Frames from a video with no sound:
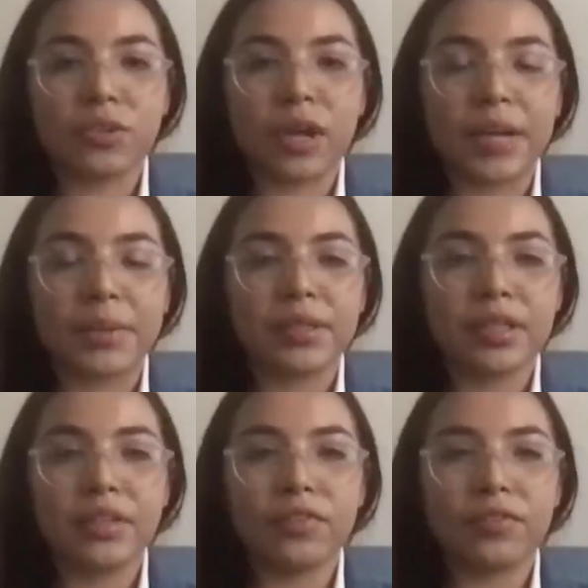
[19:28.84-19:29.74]
I
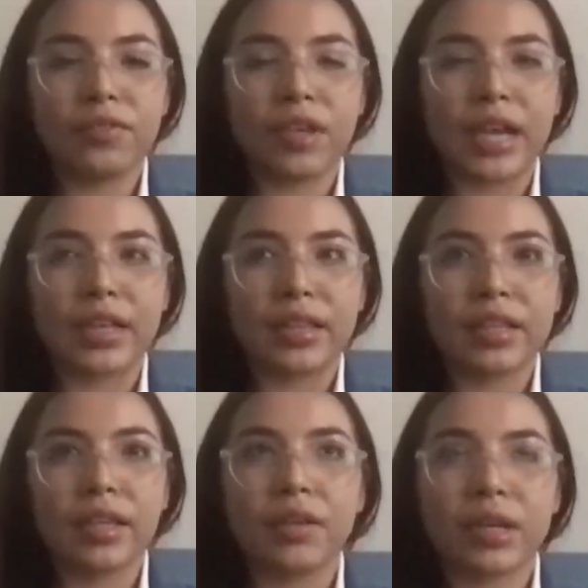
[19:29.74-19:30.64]

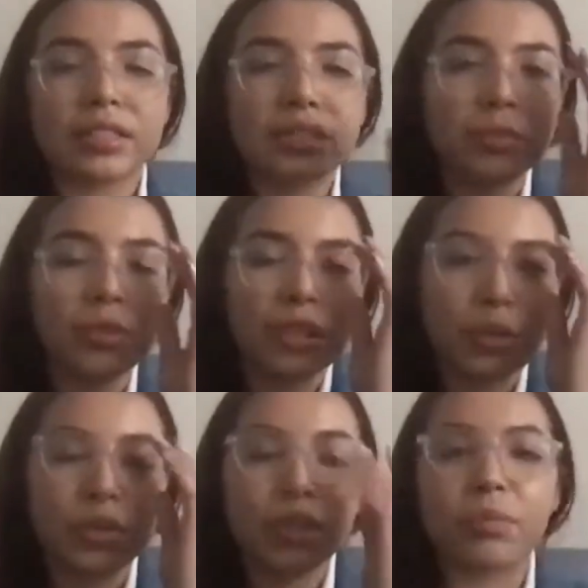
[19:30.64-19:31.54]
think I read somewhere that
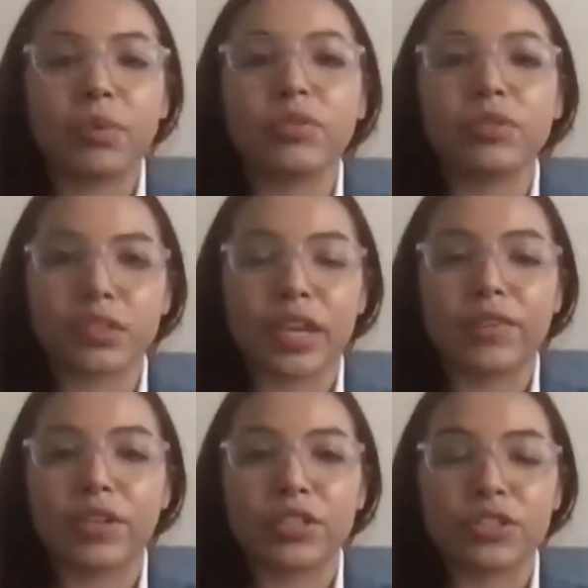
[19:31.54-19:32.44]
we're the most
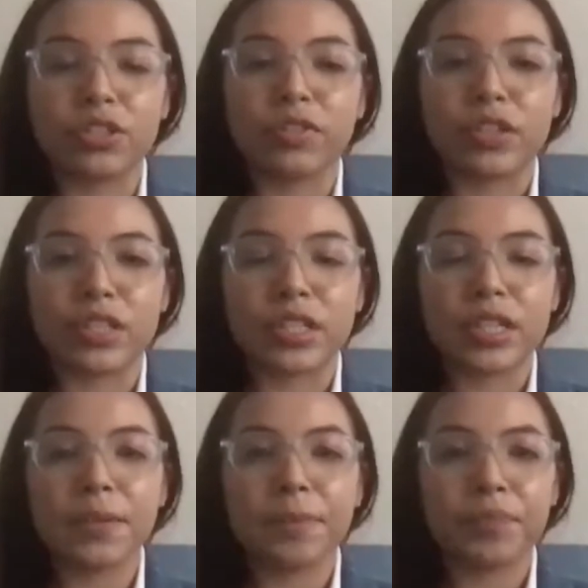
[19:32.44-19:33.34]
diverse
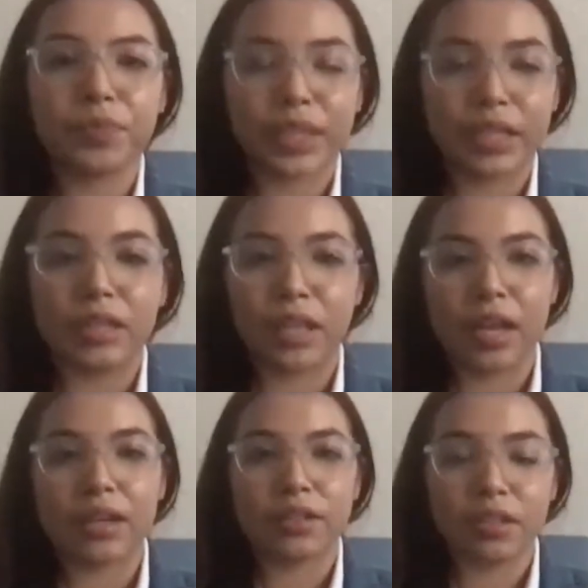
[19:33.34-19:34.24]
university
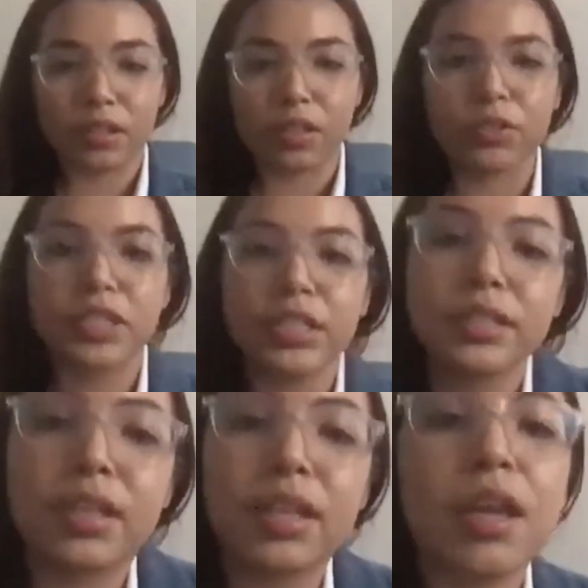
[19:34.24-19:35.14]
out of the UCs.
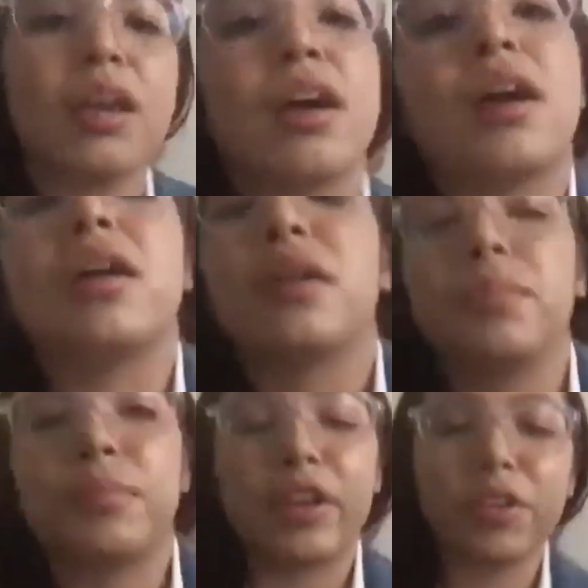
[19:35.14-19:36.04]

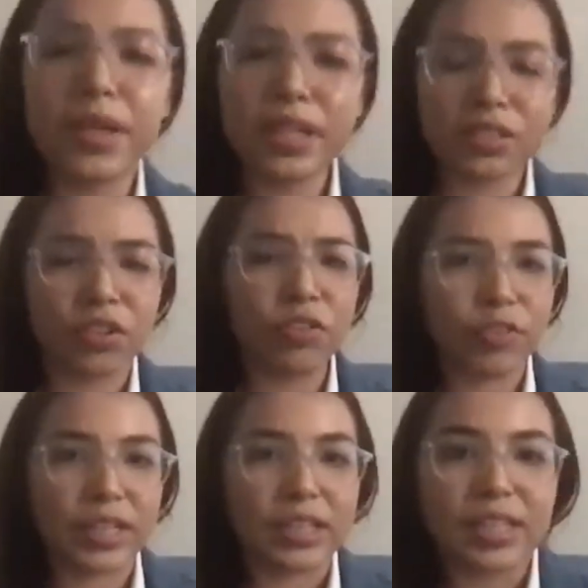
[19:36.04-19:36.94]
Everybody's so
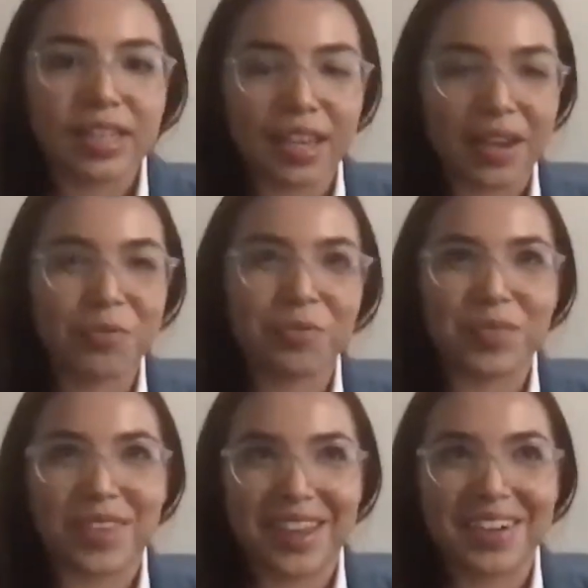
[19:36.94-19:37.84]
friendly.
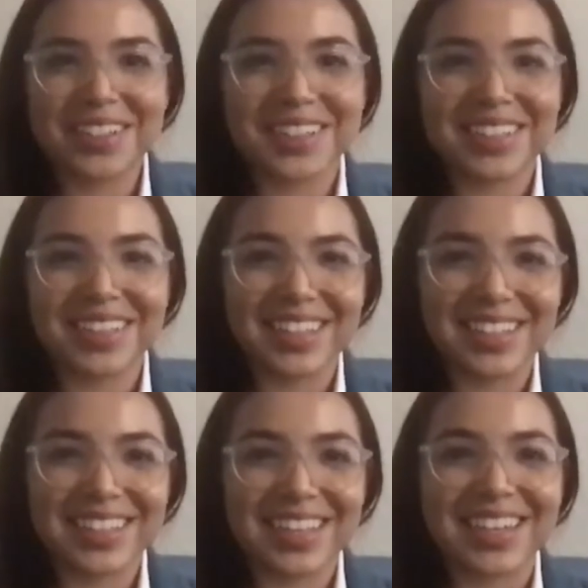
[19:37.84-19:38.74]
Honestly think
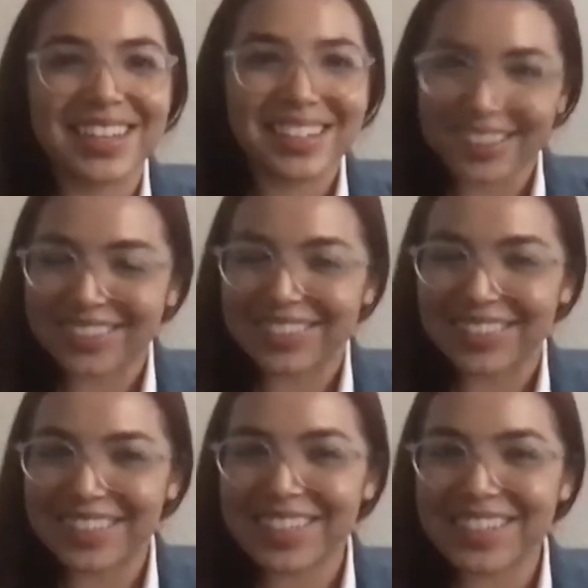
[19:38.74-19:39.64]
it's like a little
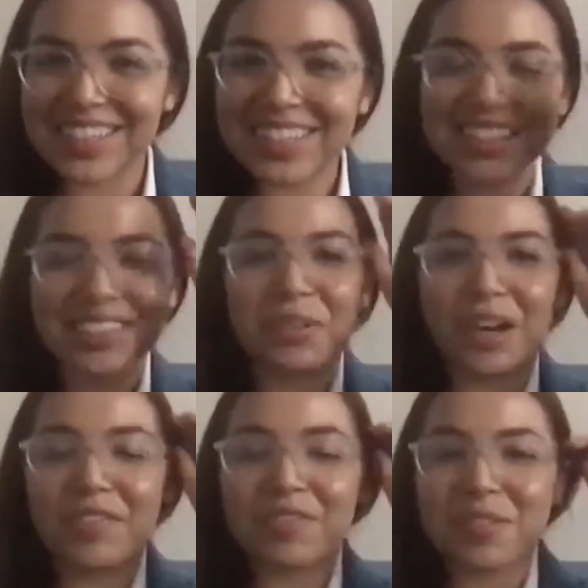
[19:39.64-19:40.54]
interesting because where
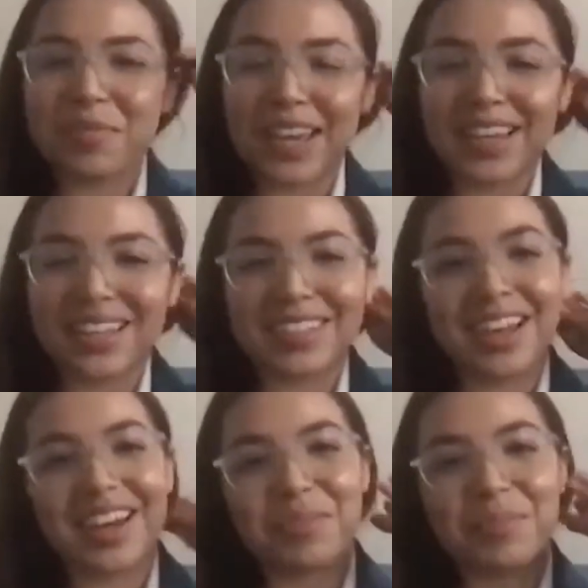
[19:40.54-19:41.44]
I'm from, I guess not
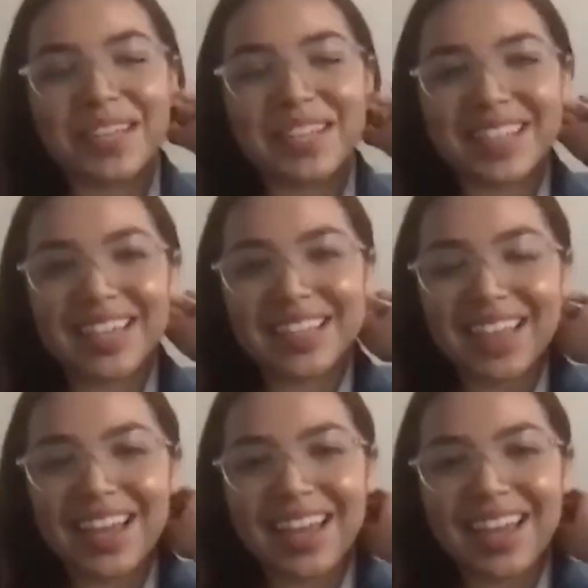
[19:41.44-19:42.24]
everybody's like that.